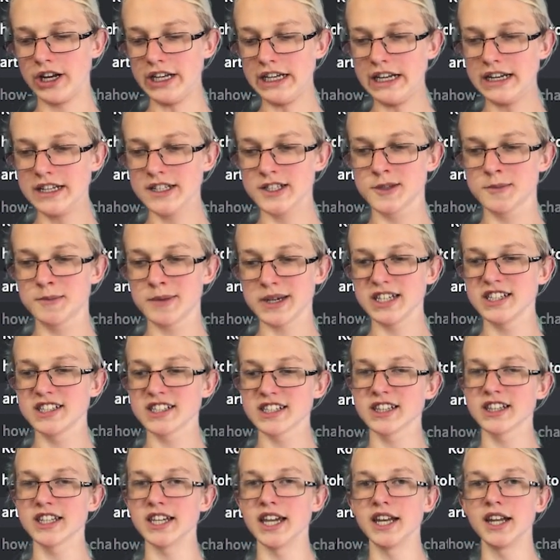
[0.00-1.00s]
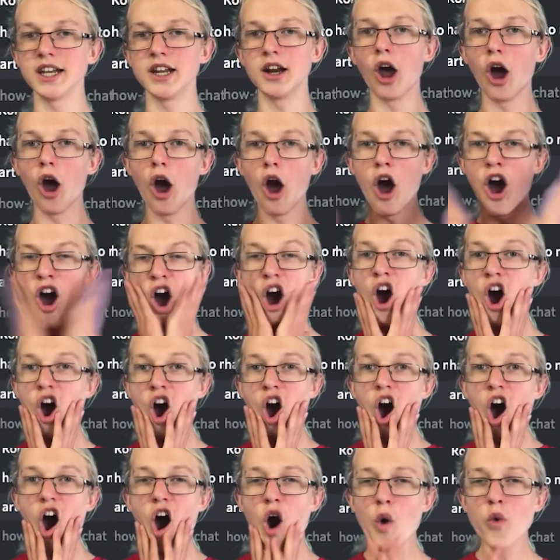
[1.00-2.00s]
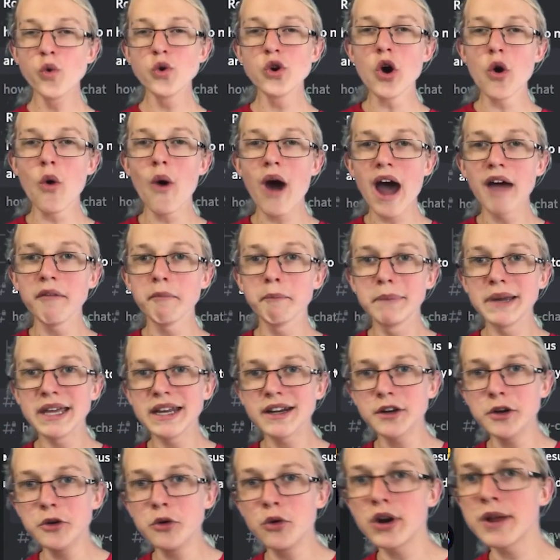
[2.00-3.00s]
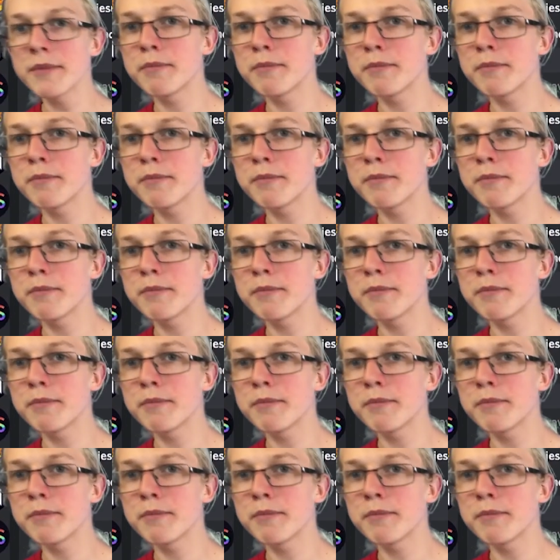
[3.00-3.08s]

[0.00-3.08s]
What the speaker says: It has been deleted. Oh no, I've been a naughty